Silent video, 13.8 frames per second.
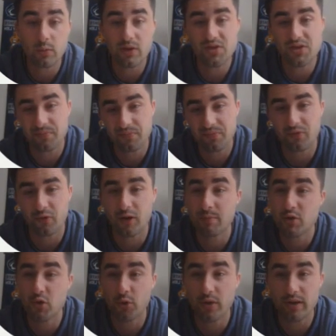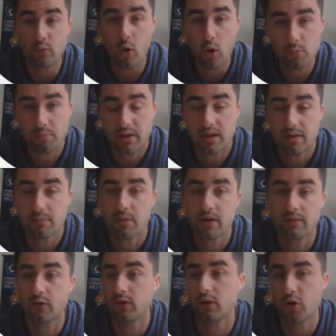which for a good majority won't be, but
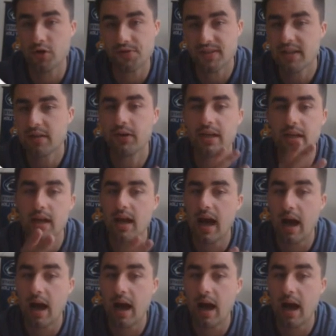for a large facility,